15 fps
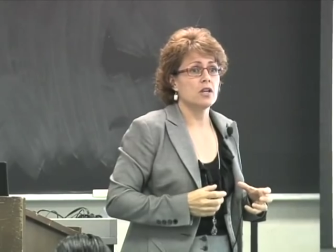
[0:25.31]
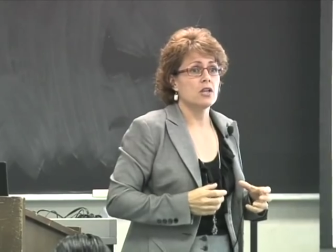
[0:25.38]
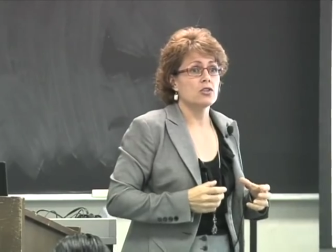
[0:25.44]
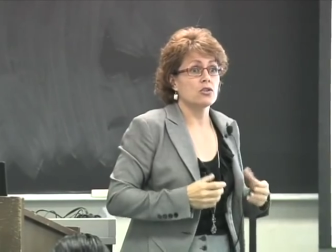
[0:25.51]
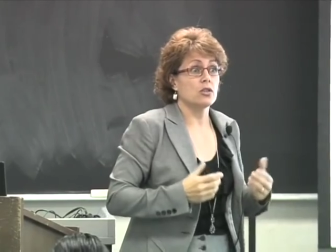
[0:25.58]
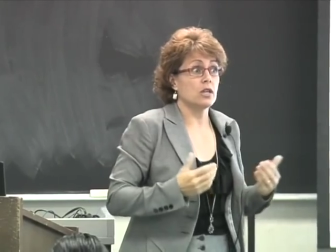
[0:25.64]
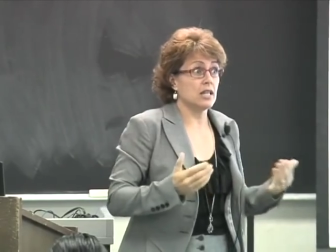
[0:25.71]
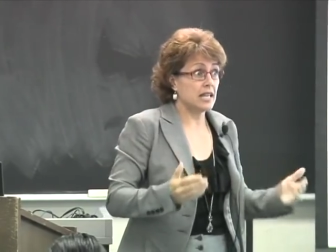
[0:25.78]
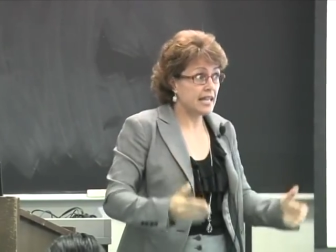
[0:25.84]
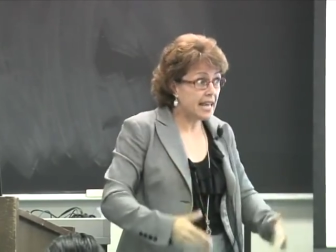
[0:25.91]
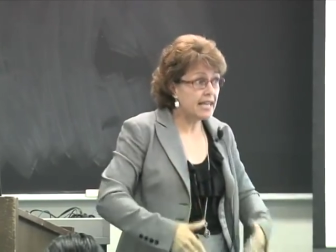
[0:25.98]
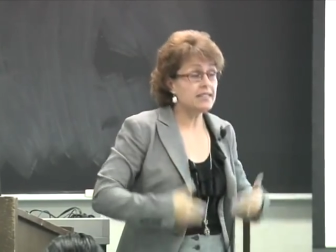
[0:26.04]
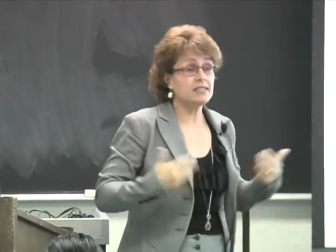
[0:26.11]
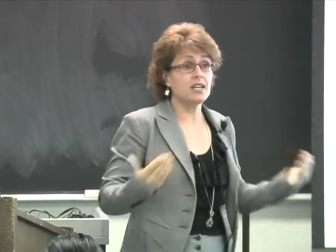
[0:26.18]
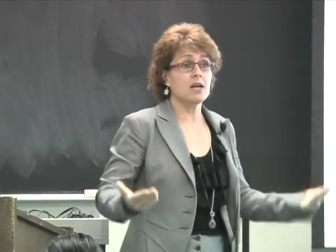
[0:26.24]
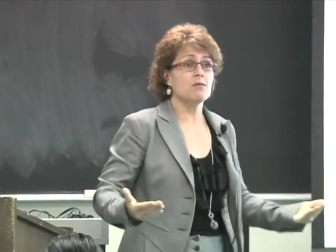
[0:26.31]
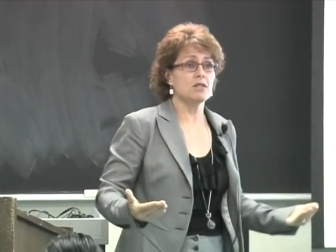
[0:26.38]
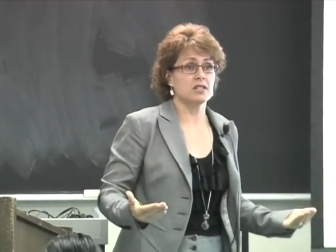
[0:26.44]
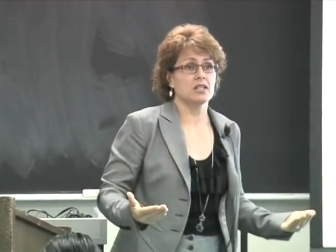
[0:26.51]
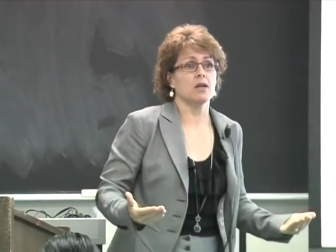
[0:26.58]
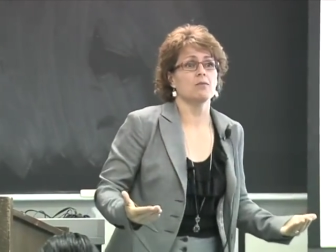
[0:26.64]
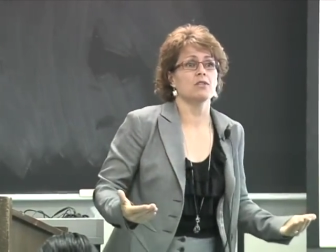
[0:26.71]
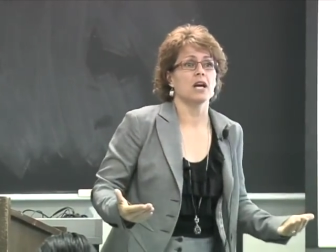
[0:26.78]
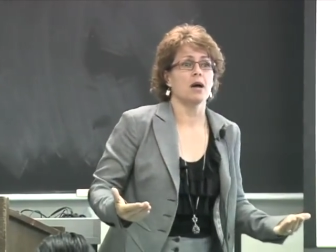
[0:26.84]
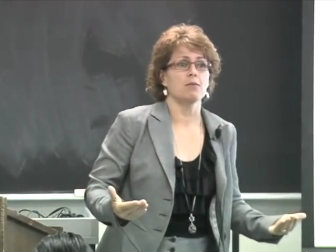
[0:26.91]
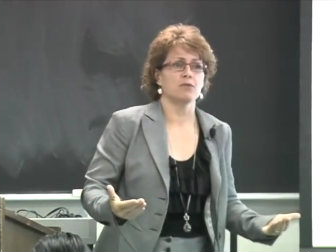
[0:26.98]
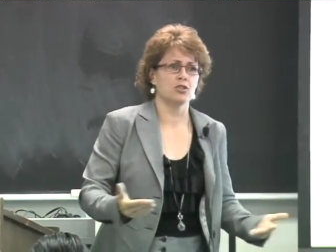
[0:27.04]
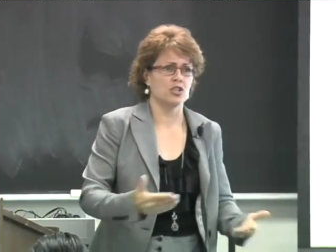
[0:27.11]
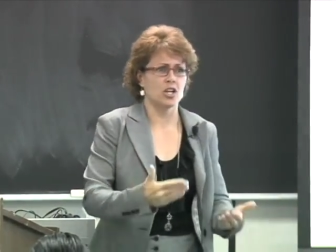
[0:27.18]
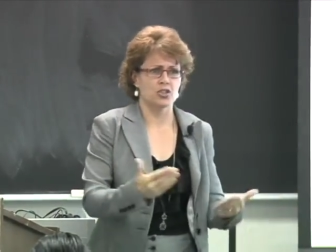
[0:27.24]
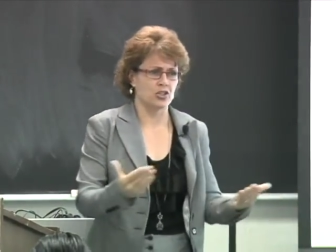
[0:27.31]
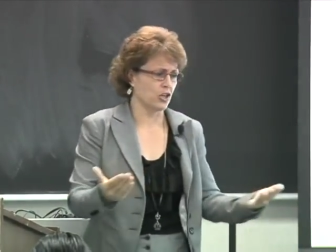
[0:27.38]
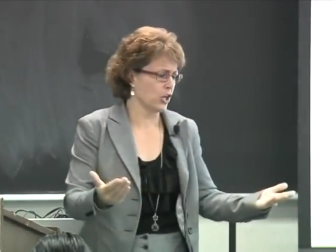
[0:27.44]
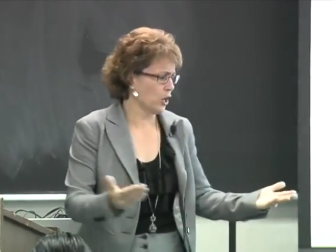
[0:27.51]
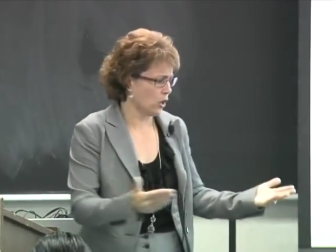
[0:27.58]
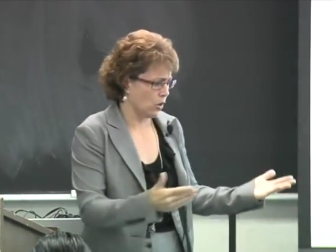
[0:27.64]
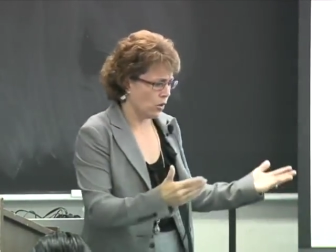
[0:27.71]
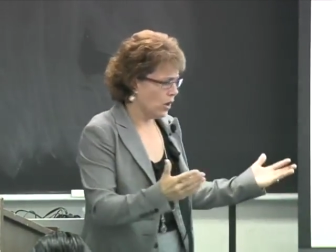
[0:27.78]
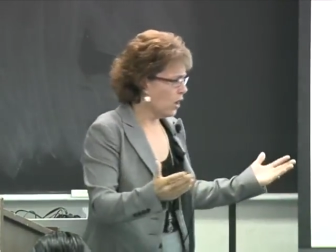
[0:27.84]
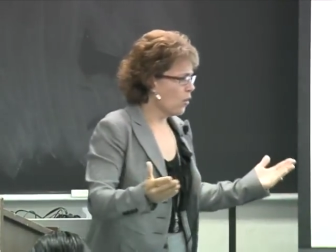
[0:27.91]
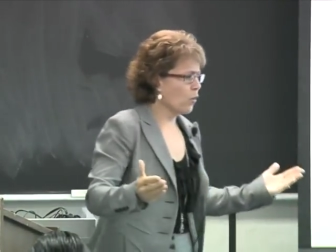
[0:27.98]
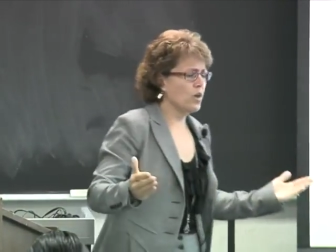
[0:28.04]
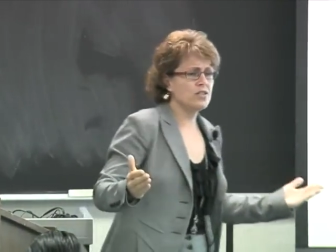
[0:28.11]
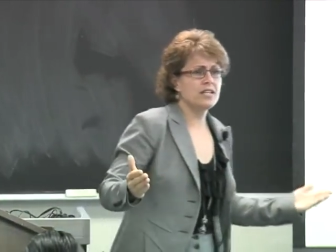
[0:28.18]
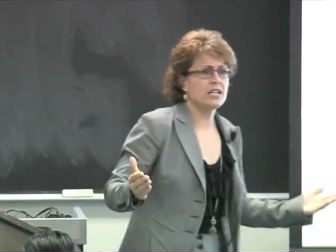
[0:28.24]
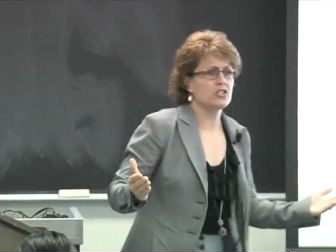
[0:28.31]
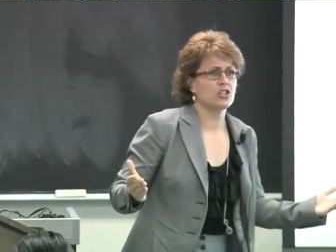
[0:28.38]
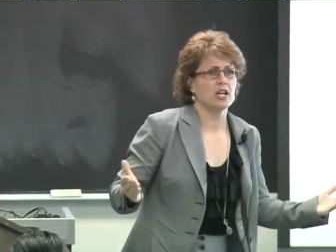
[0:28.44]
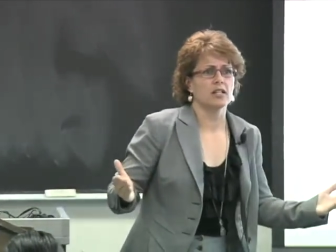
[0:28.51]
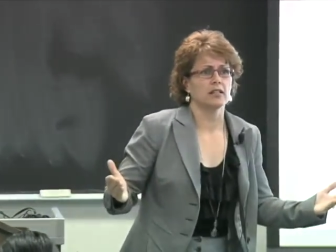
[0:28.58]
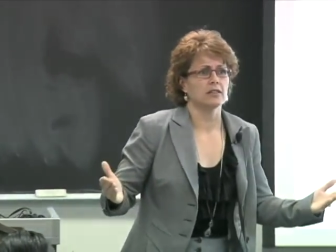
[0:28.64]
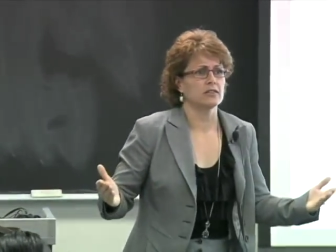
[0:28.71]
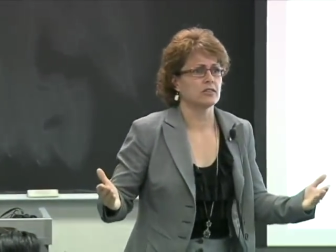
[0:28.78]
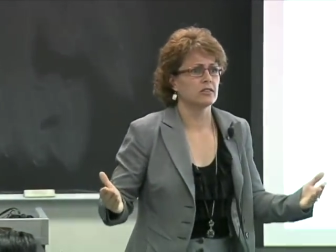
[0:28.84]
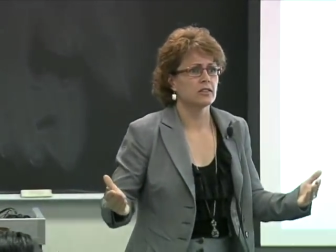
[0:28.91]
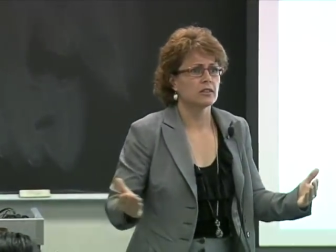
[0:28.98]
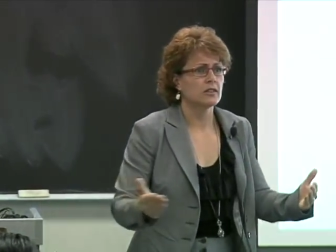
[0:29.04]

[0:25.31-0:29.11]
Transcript: So that the next time this comes up, the judge can go, where's that checklist?